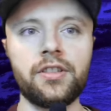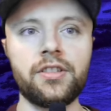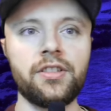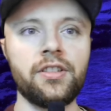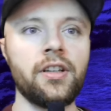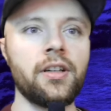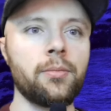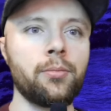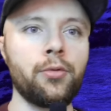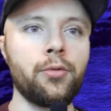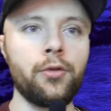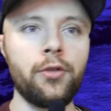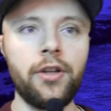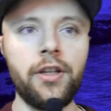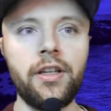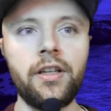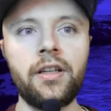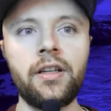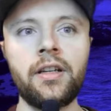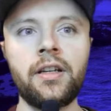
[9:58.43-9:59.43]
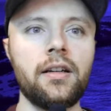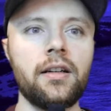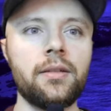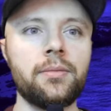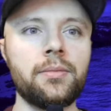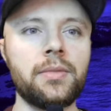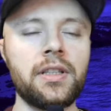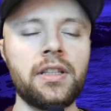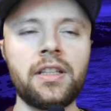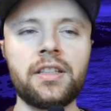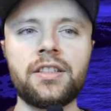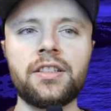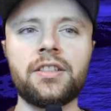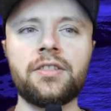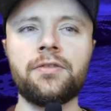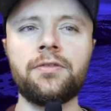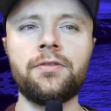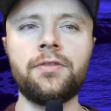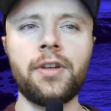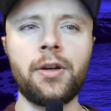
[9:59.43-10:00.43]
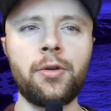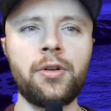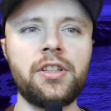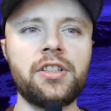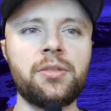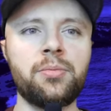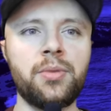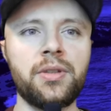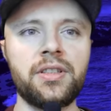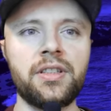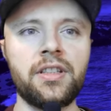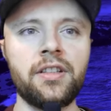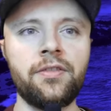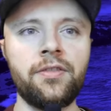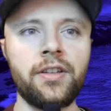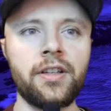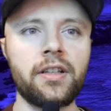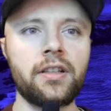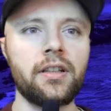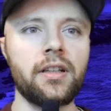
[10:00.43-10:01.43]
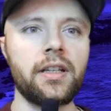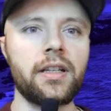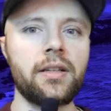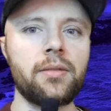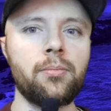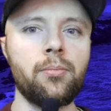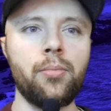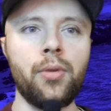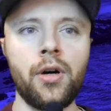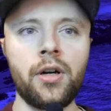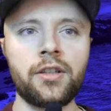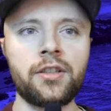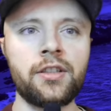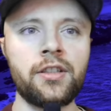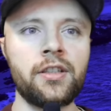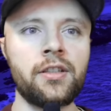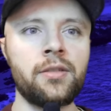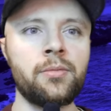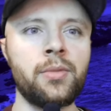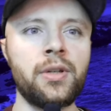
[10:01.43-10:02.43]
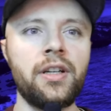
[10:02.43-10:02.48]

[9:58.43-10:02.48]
It's not pretty um, unless it's very specific, like boxing.